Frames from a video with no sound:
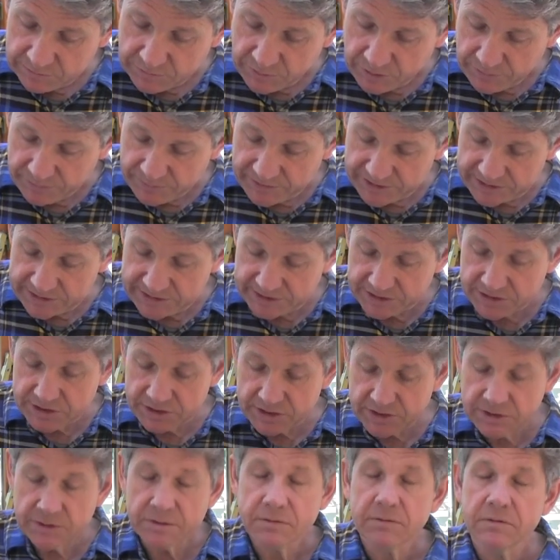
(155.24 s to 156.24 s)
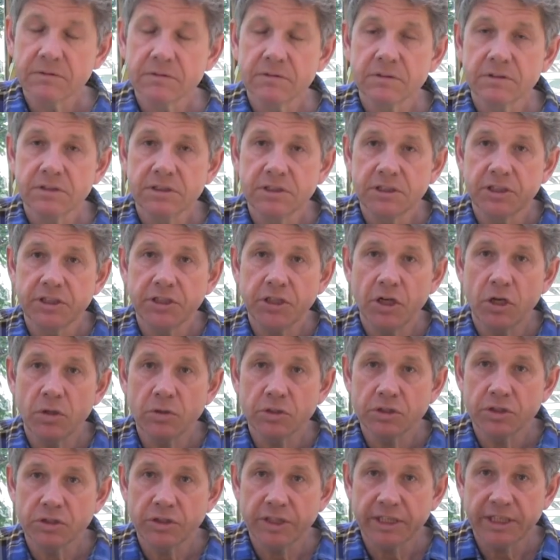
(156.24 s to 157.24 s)
pop this into your
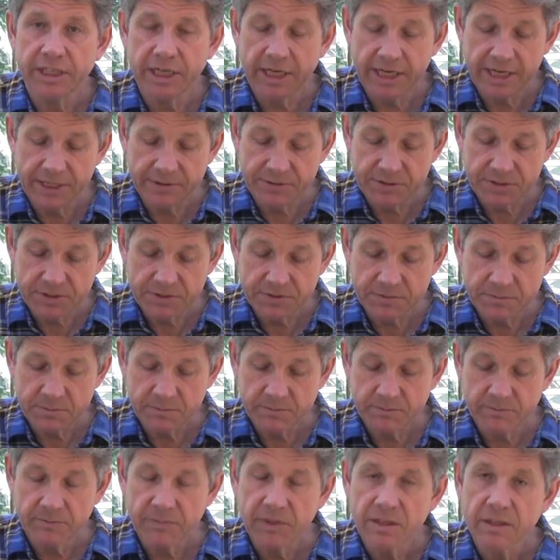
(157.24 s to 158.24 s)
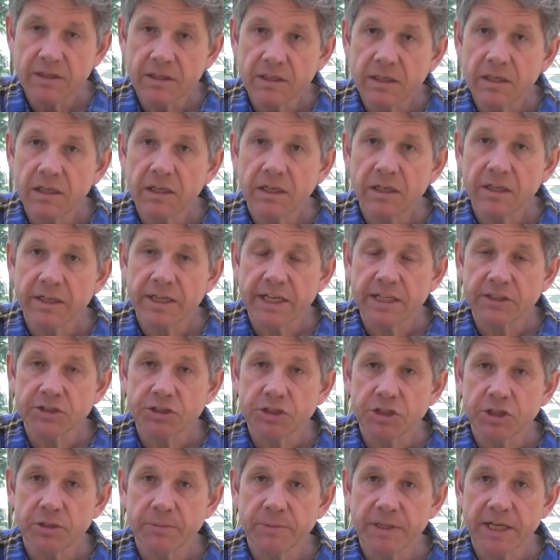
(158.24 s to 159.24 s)
cold greenhouse, and they'll
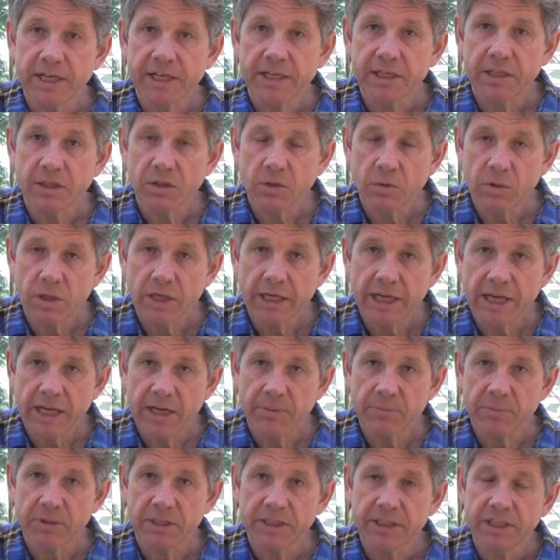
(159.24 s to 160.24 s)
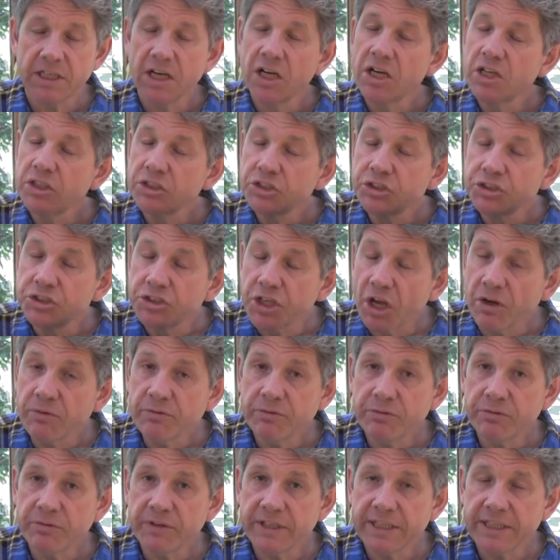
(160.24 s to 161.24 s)
germinate quite happily.
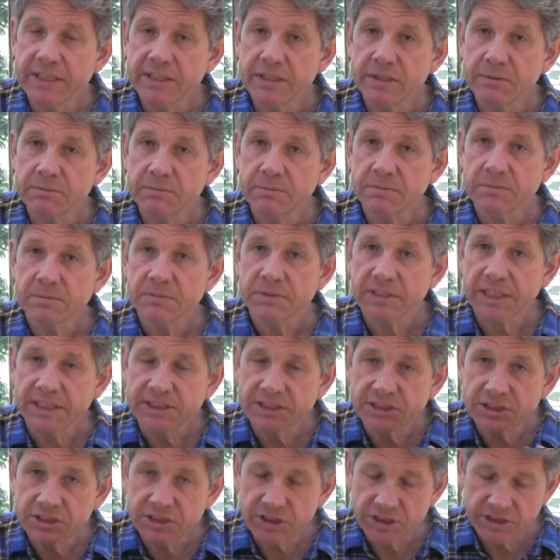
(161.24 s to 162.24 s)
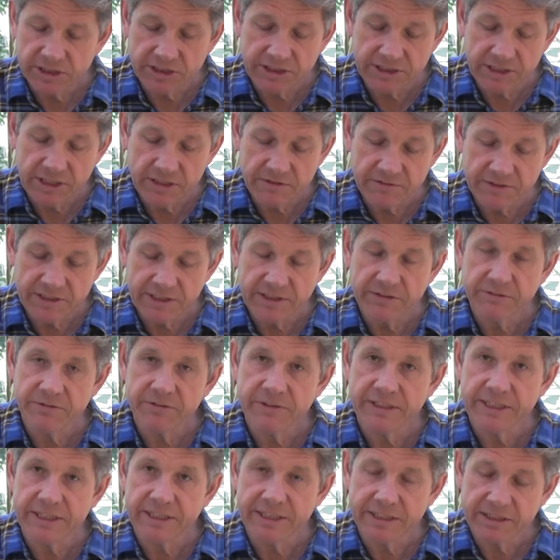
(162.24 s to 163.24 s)
Don't feed them, they certainly don't need
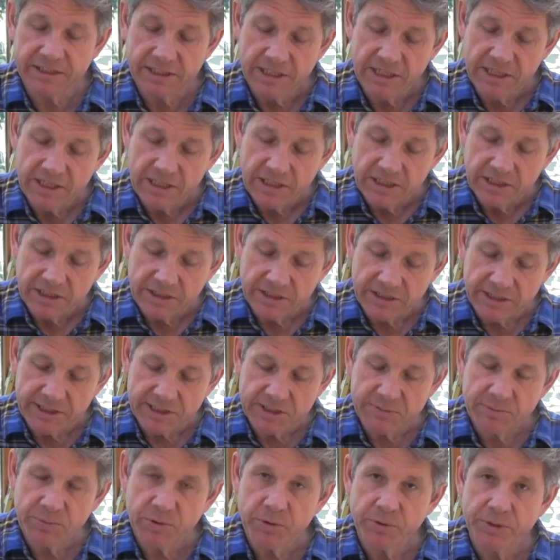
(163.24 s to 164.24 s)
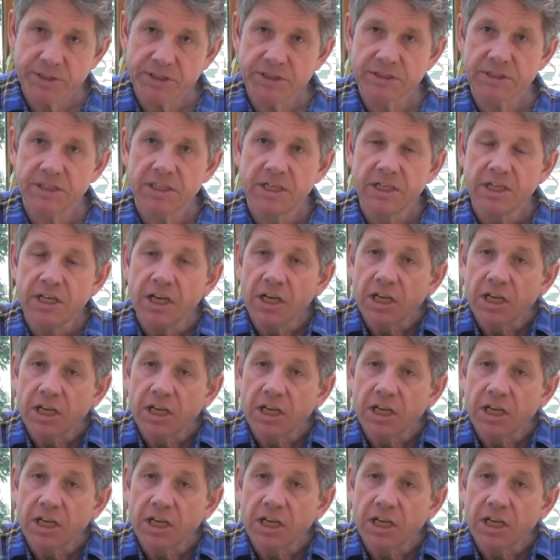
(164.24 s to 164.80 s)
feeding at this point.